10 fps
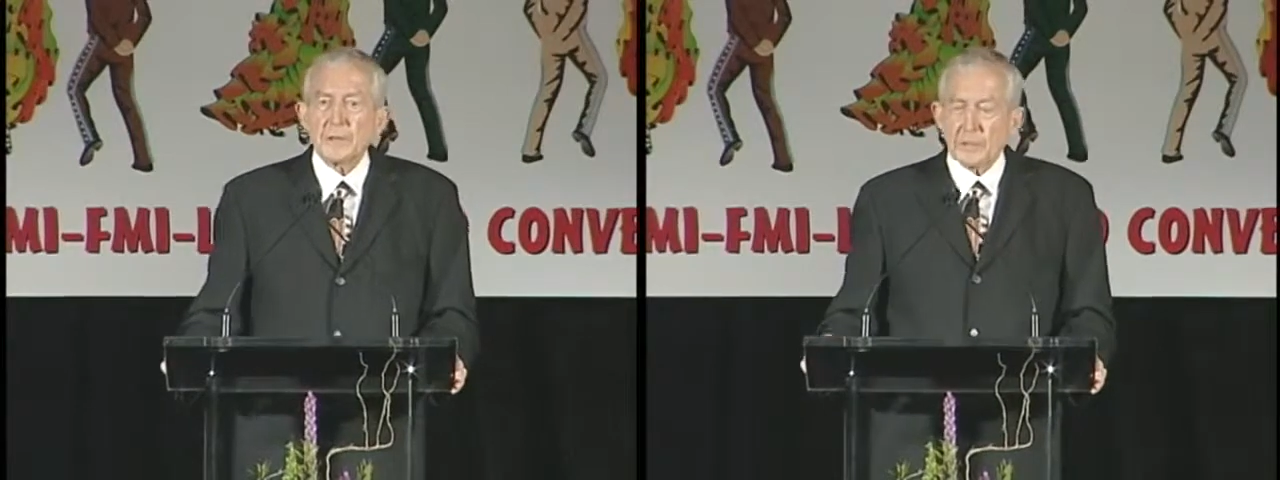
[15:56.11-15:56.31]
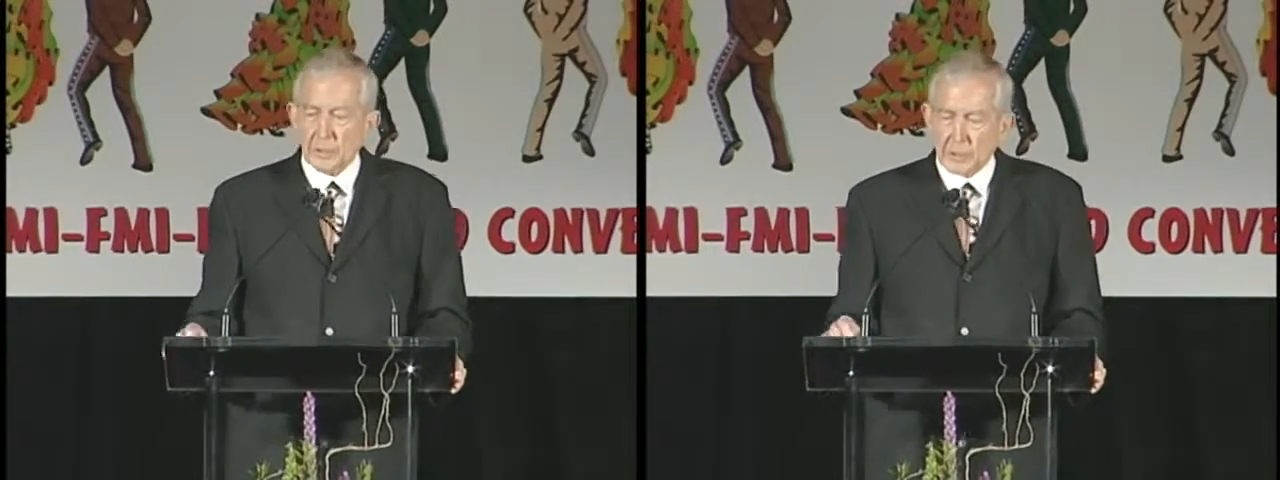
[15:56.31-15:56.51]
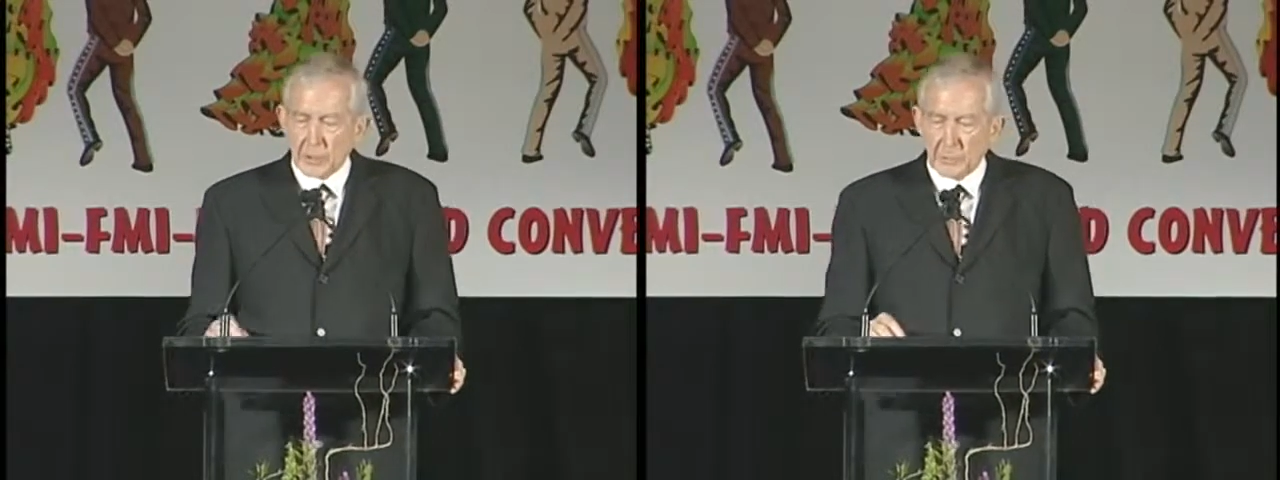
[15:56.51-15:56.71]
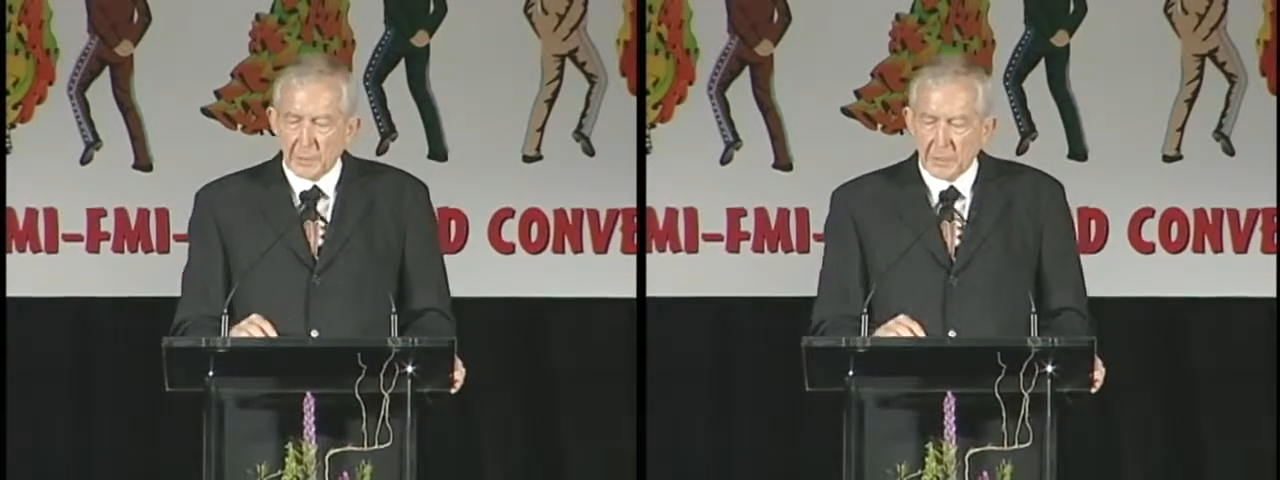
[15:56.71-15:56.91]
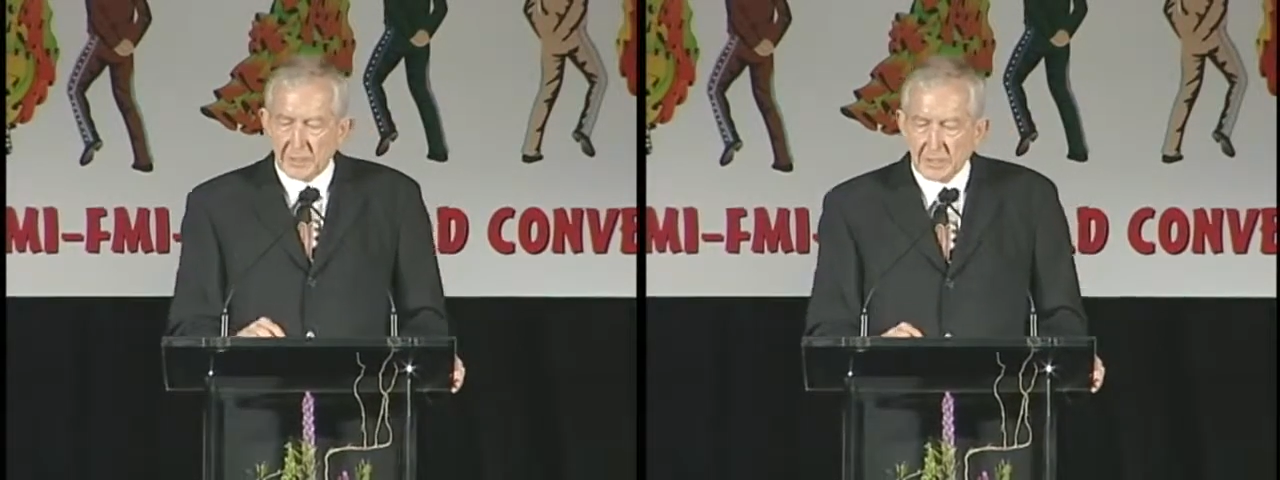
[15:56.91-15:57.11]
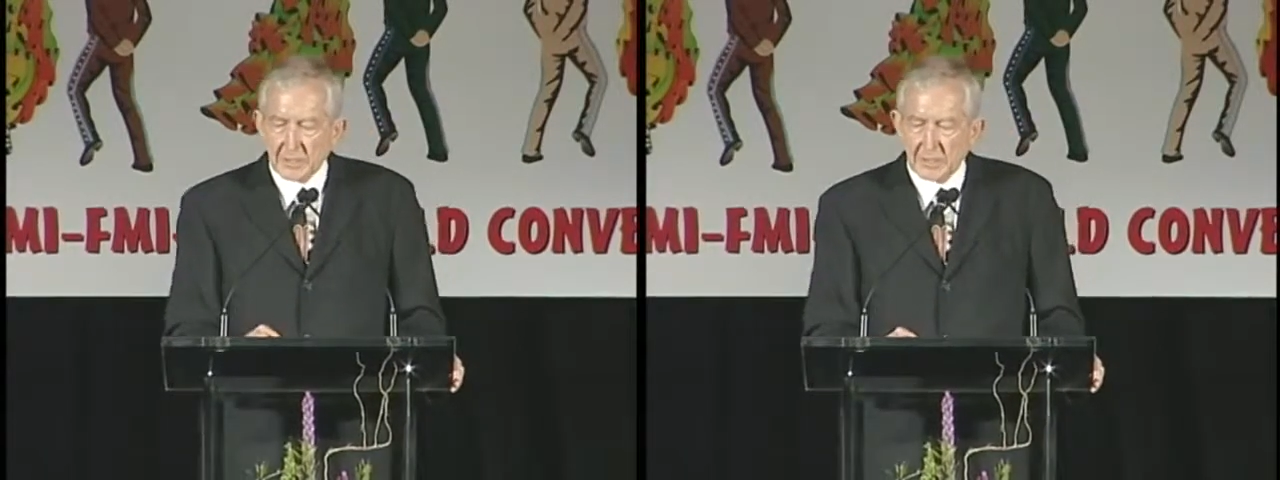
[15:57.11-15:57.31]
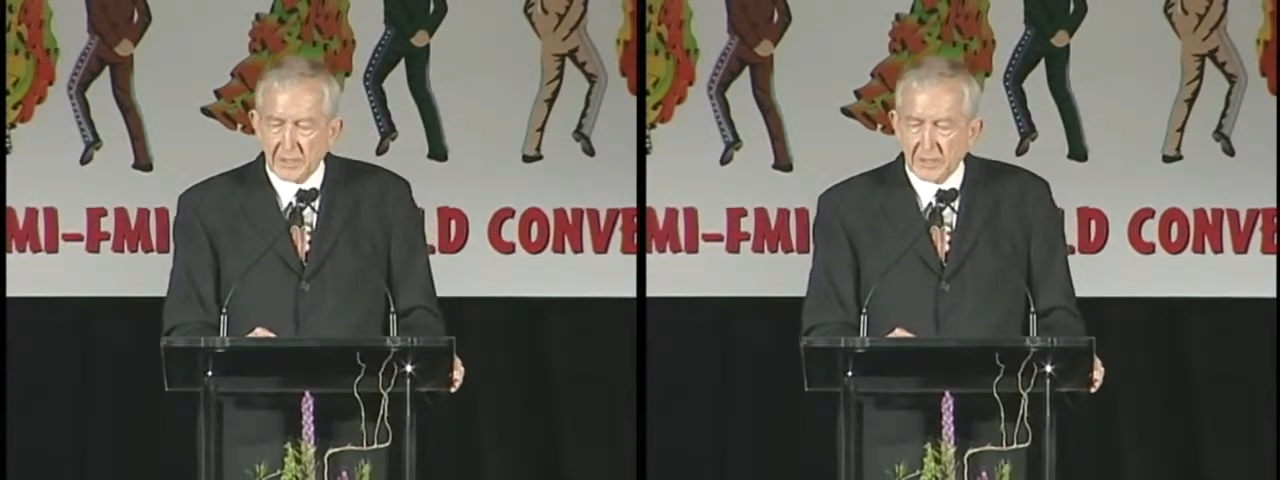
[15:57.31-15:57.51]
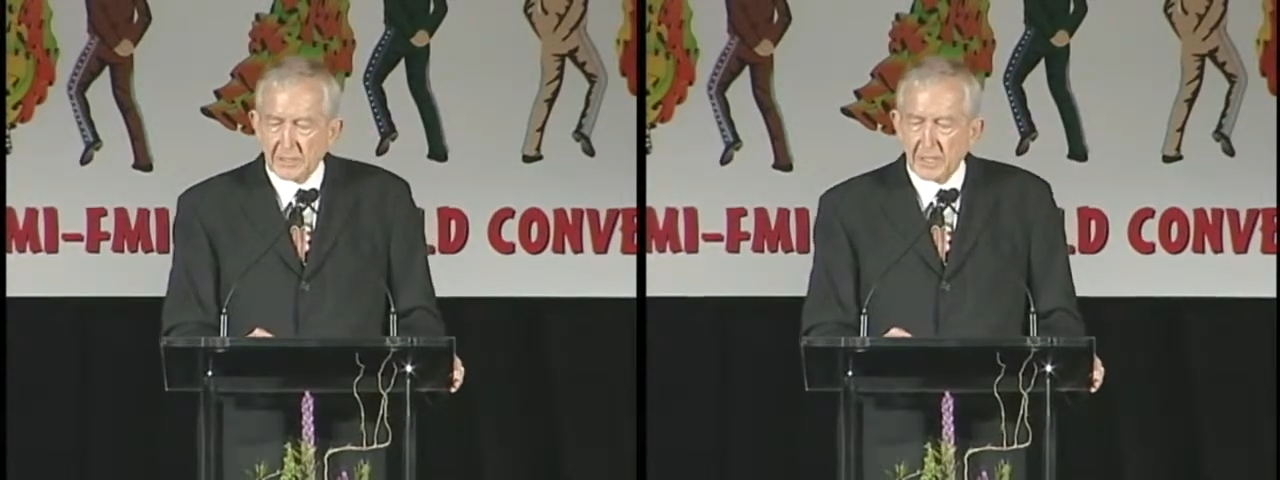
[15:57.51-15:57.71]
you should be
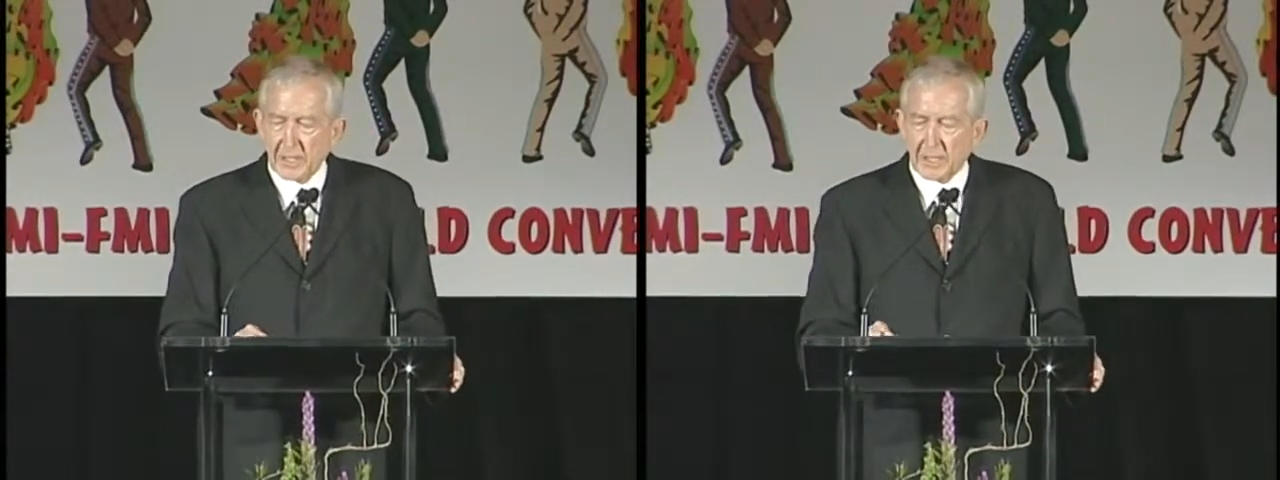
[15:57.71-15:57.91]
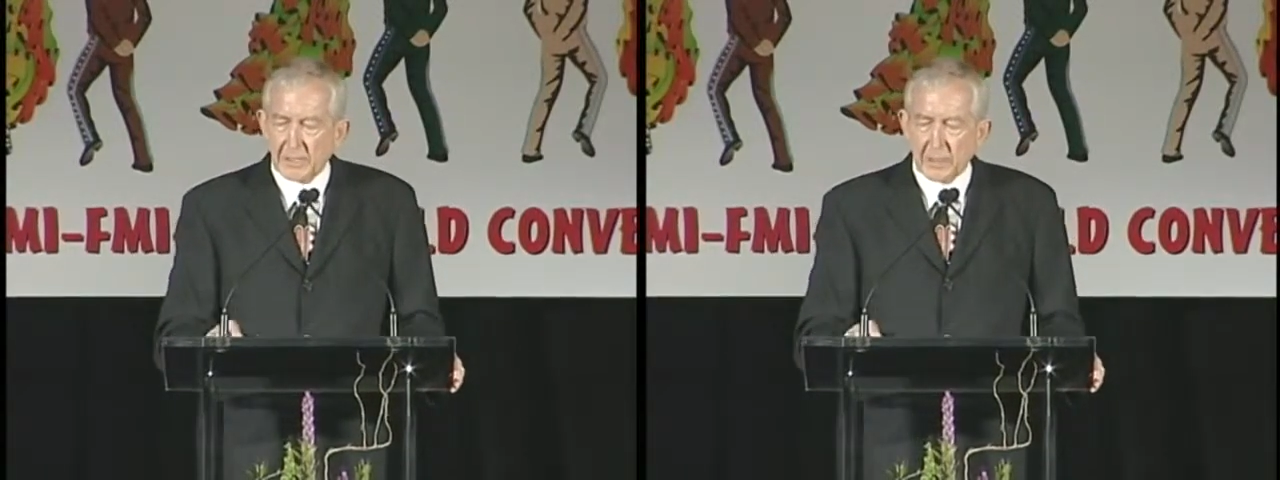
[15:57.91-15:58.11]
listening and taking